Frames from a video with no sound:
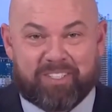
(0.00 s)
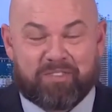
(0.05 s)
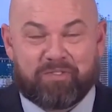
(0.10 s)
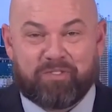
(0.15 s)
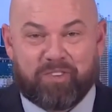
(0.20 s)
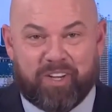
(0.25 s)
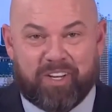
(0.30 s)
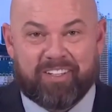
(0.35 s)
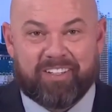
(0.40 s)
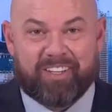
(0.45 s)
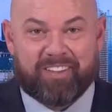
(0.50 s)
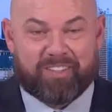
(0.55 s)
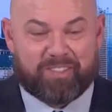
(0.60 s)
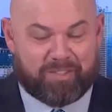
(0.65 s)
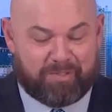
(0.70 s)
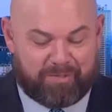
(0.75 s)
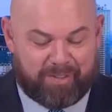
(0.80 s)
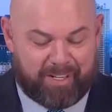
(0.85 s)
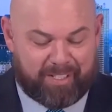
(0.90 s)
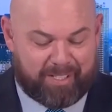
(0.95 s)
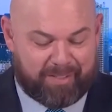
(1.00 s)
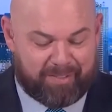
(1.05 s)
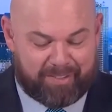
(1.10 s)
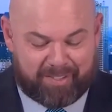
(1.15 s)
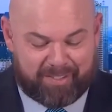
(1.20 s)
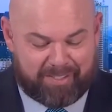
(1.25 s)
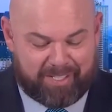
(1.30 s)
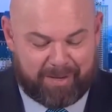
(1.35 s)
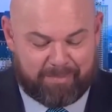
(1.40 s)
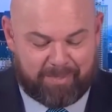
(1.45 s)
this fun and this effective
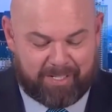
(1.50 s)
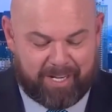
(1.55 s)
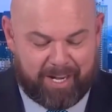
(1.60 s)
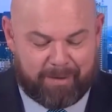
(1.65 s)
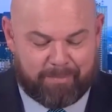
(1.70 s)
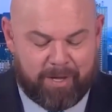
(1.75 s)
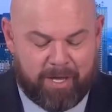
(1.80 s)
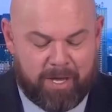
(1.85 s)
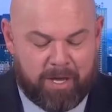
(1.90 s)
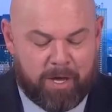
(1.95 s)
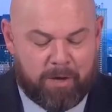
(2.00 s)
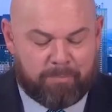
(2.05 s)
at the same time.